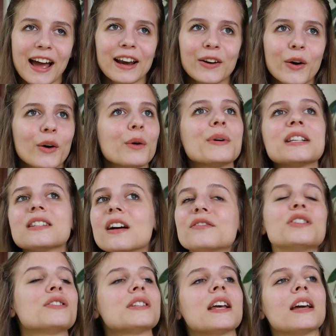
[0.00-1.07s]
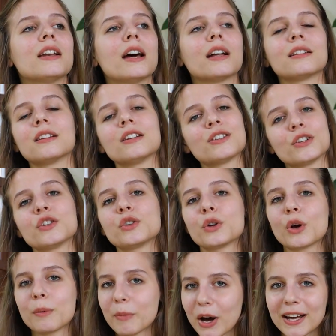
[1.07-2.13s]
I always love to say that listen to
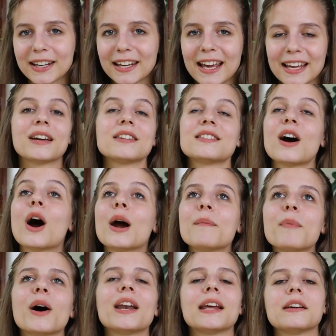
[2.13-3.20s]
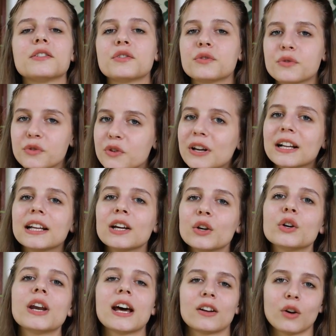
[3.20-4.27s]
your body, because our body is really
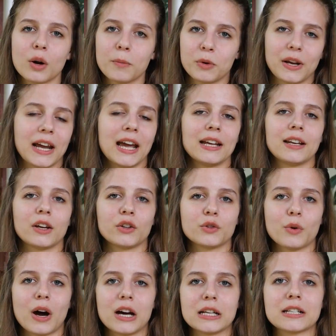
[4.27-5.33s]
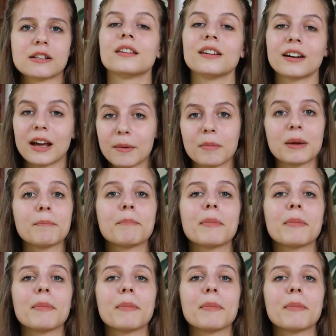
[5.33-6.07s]
good at communicating to us. There can be